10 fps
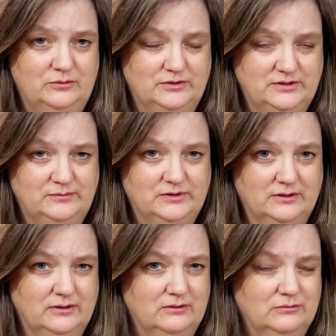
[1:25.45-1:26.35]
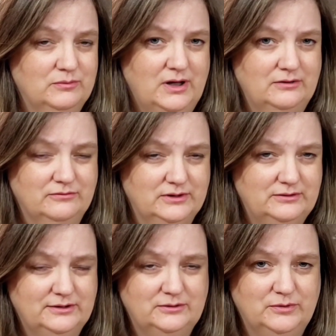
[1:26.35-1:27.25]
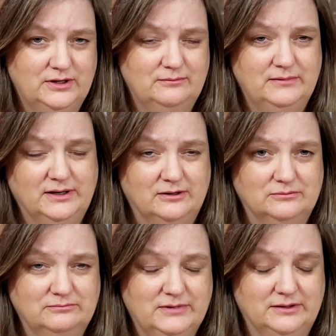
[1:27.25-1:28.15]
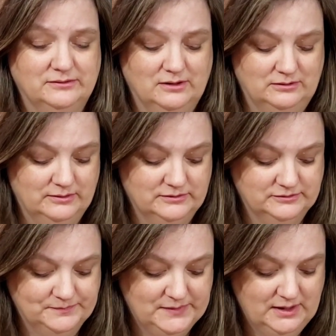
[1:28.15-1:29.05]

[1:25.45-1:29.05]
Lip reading: which seems a little convoluted, but you know, it's Congress.